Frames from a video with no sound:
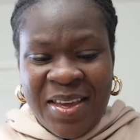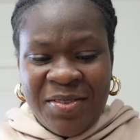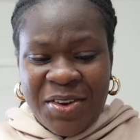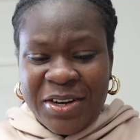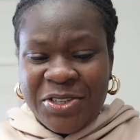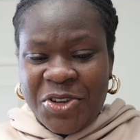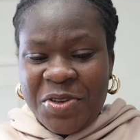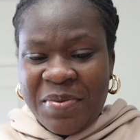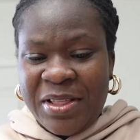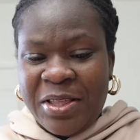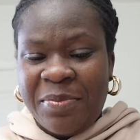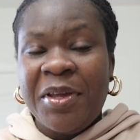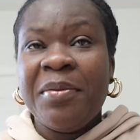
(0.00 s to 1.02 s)
Trying to show you my
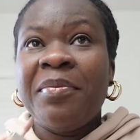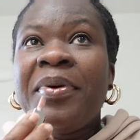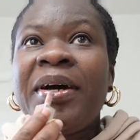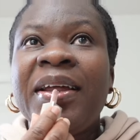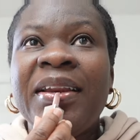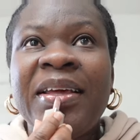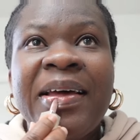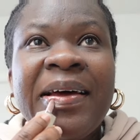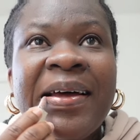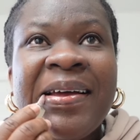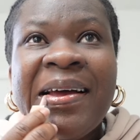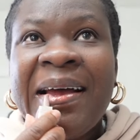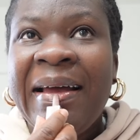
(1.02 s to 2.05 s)
lippy, but yeah.
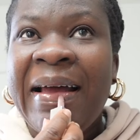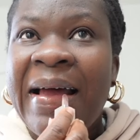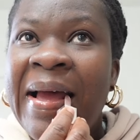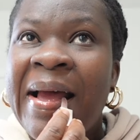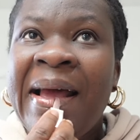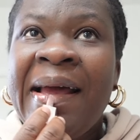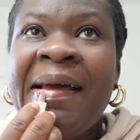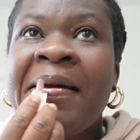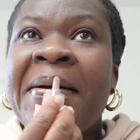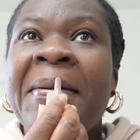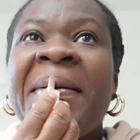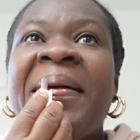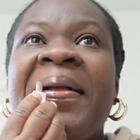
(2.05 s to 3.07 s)

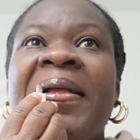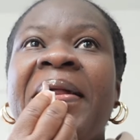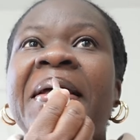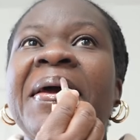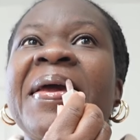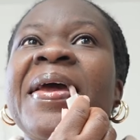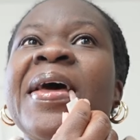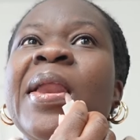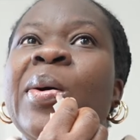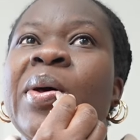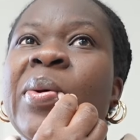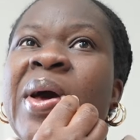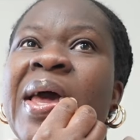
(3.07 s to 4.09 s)
The light kind of
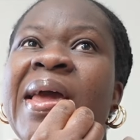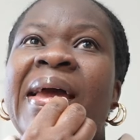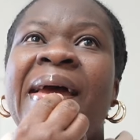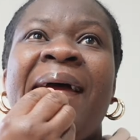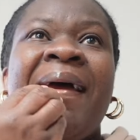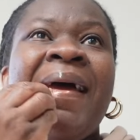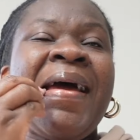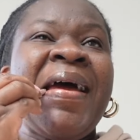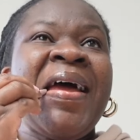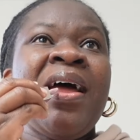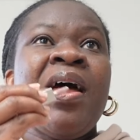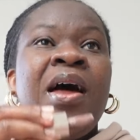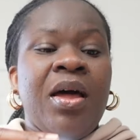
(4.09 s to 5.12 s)
went away.
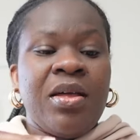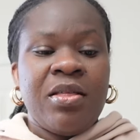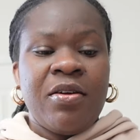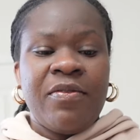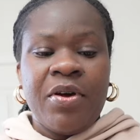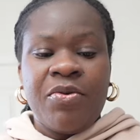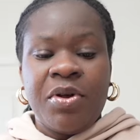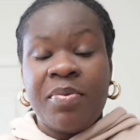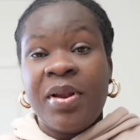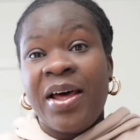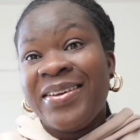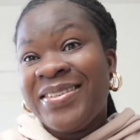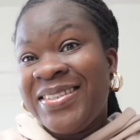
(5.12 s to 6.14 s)
I love how it
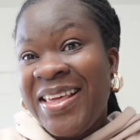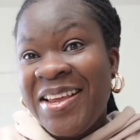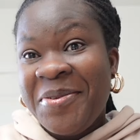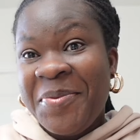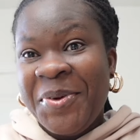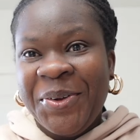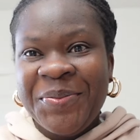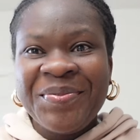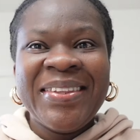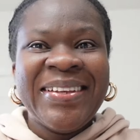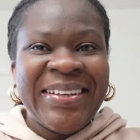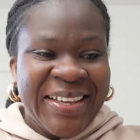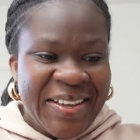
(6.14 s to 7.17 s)
applies things, boo.
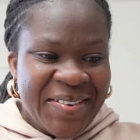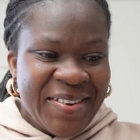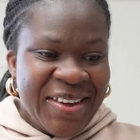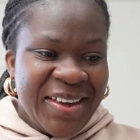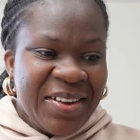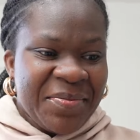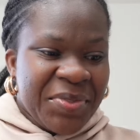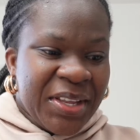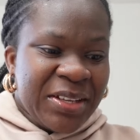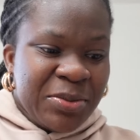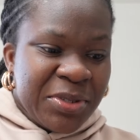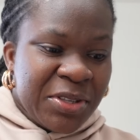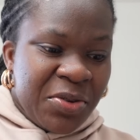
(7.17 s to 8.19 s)
Yeah,
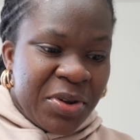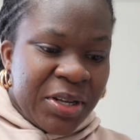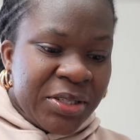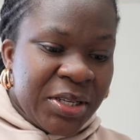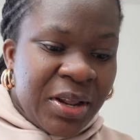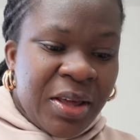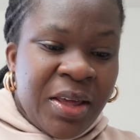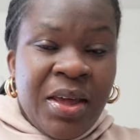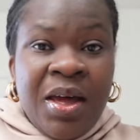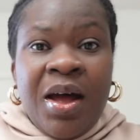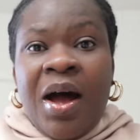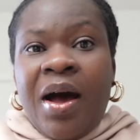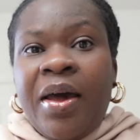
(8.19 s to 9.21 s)
that's what's going on today.
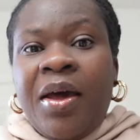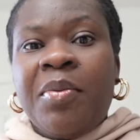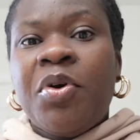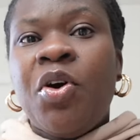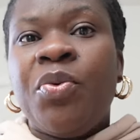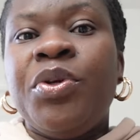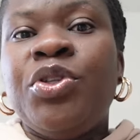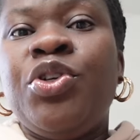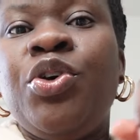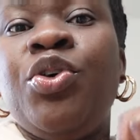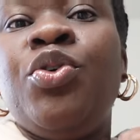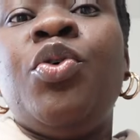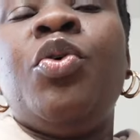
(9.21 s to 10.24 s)
I am going
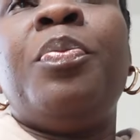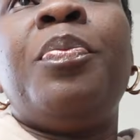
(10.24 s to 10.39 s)
to